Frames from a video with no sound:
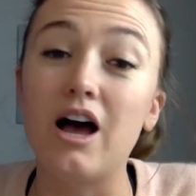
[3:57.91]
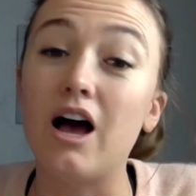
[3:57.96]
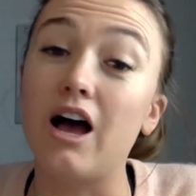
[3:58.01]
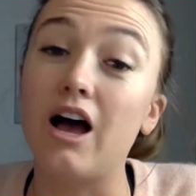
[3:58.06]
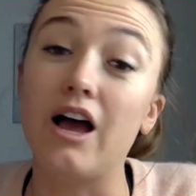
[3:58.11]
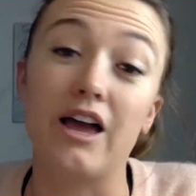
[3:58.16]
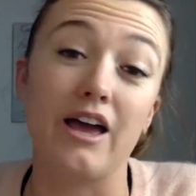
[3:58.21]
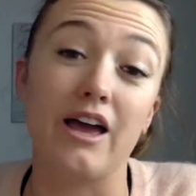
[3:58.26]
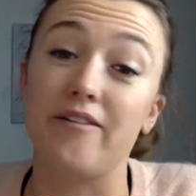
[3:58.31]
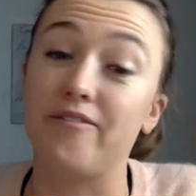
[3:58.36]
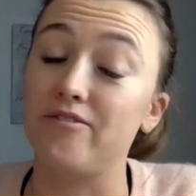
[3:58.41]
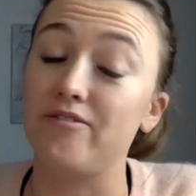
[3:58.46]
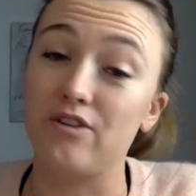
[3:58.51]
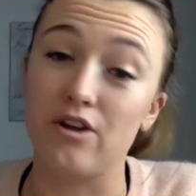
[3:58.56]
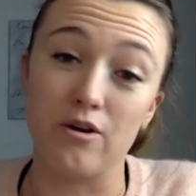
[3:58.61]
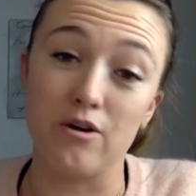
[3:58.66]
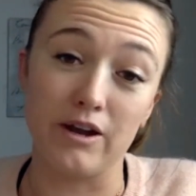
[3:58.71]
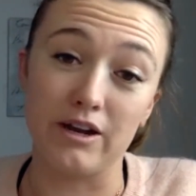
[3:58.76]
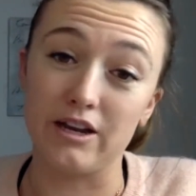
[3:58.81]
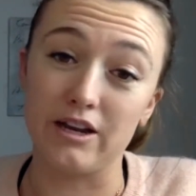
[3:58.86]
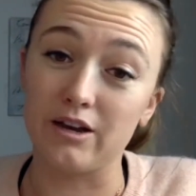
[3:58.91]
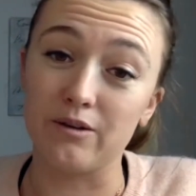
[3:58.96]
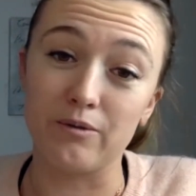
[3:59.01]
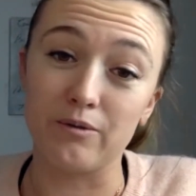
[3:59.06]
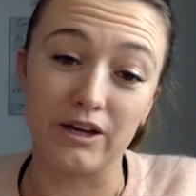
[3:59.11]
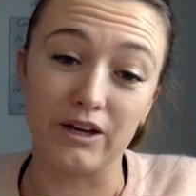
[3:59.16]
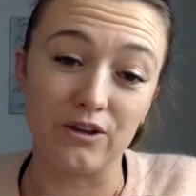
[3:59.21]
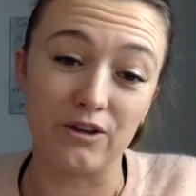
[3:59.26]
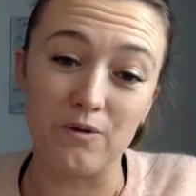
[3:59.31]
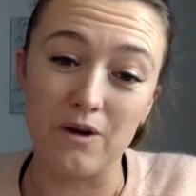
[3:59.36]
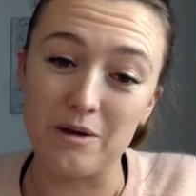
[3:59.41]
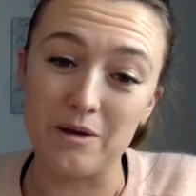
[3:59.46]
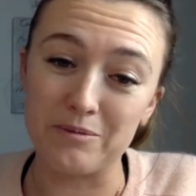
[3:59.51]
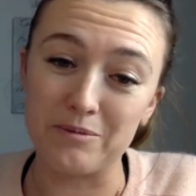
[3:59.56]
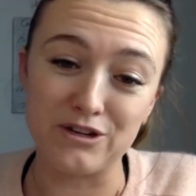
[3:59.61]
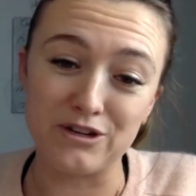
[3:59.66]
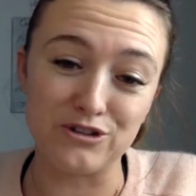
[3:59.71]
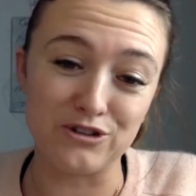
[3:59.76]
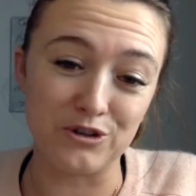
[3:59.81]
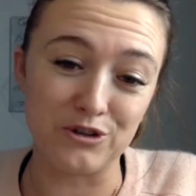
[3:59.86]
I have no idea what you want me
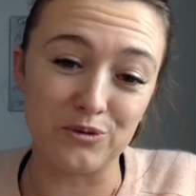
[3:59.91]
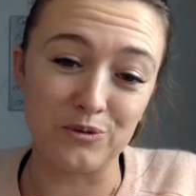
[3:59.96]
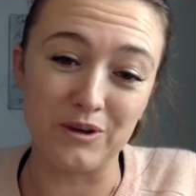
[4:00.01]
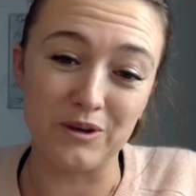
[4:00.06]
to do